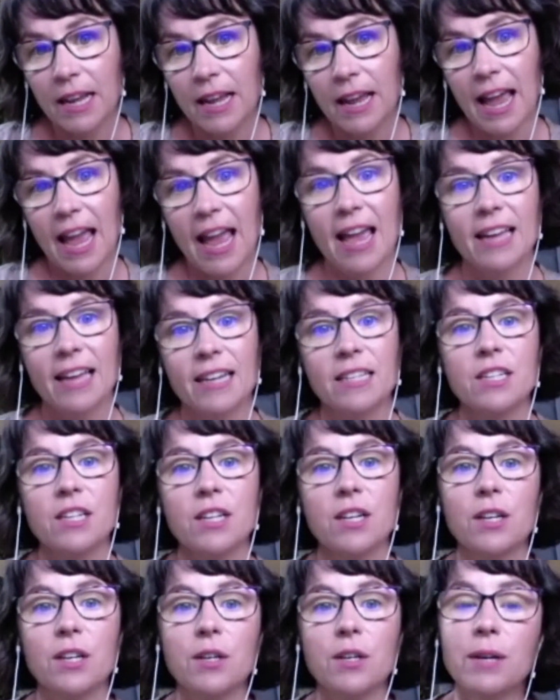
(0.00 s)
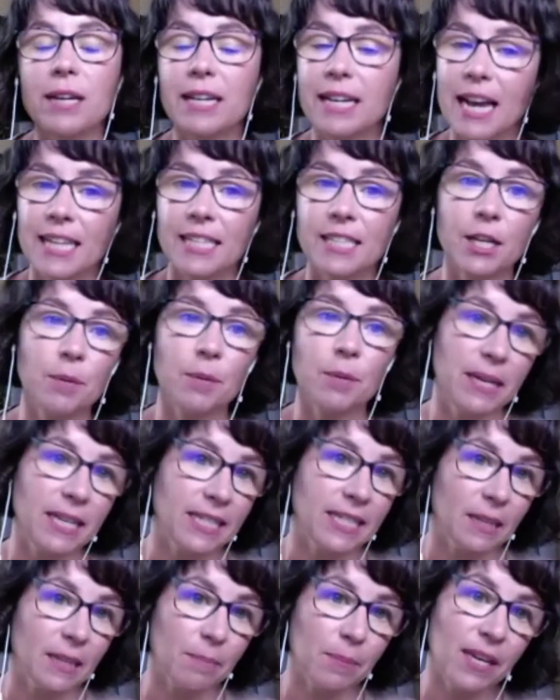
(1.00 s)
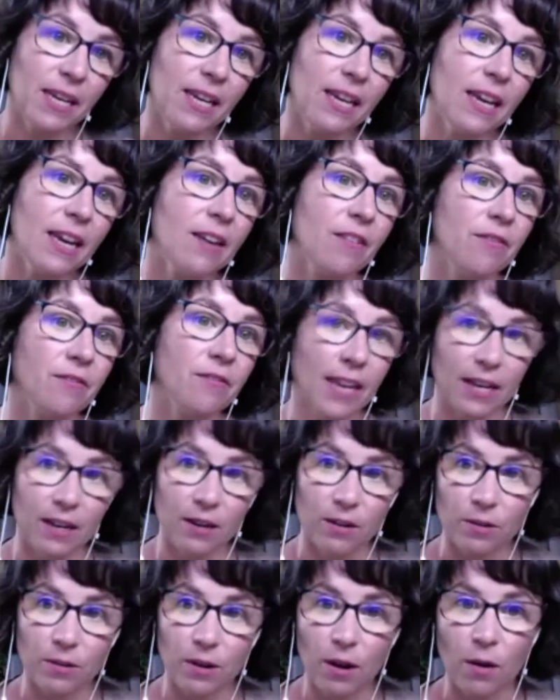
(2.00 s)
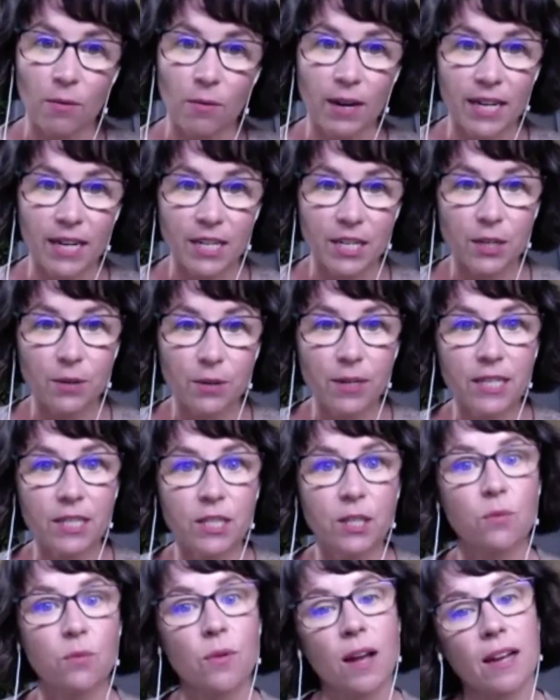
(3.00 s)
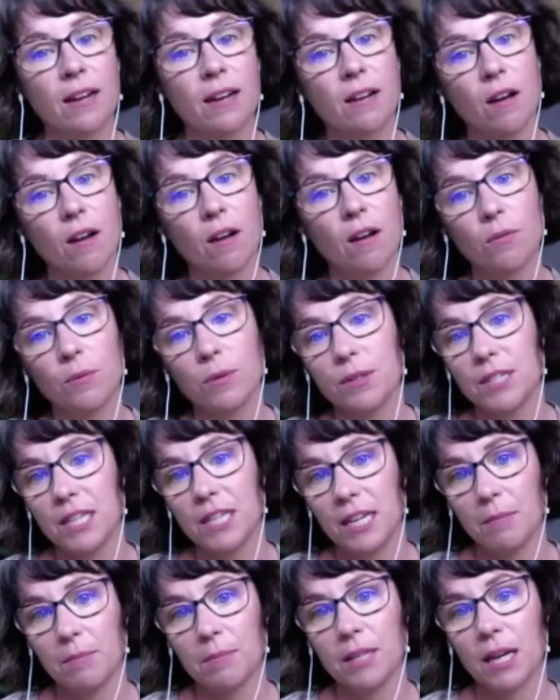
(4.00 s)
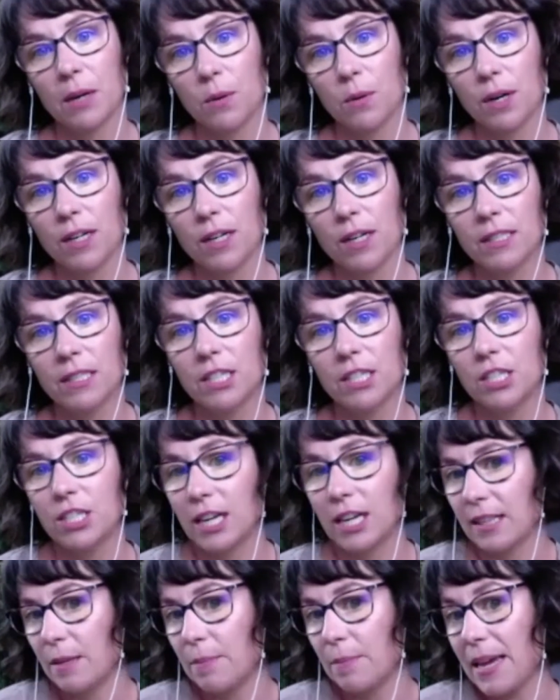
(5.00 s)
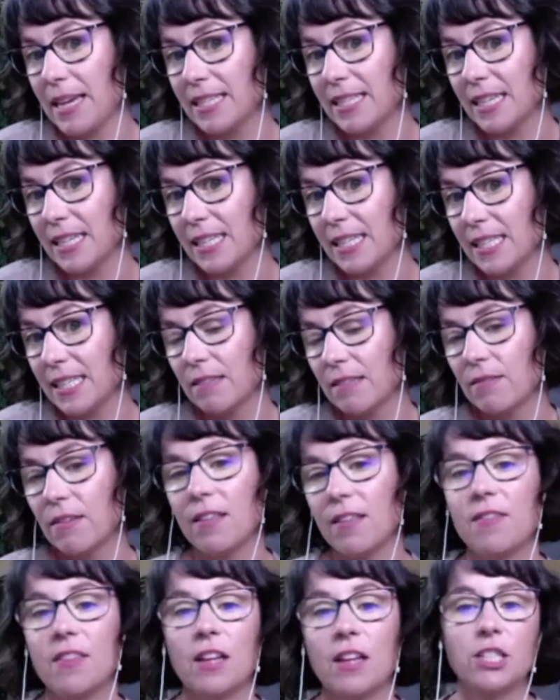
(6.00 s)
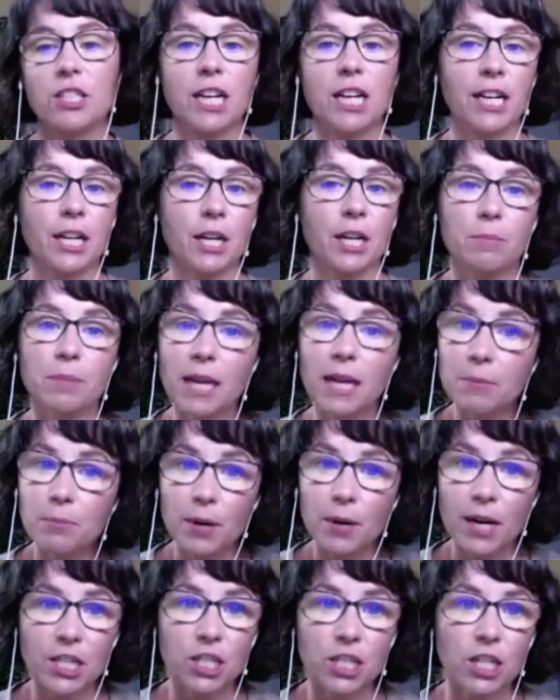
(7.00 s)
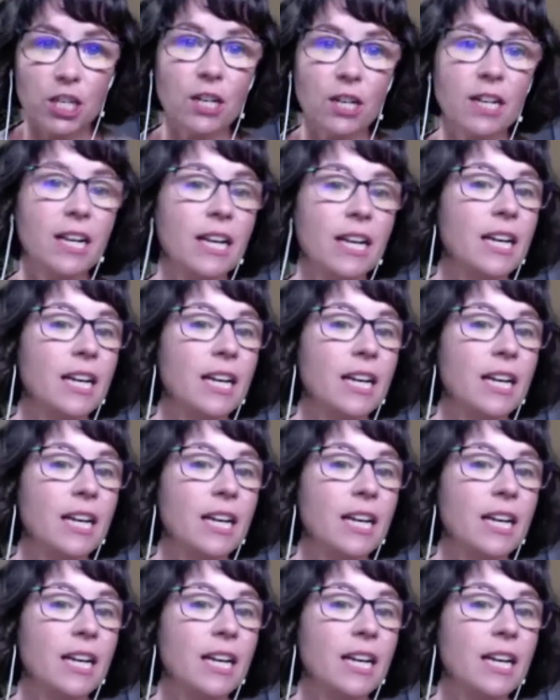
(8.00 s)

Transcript: And you can ask your PCP, if they don't already do it, to run all routine blood work to check the basics, and they'll check your blood pressure,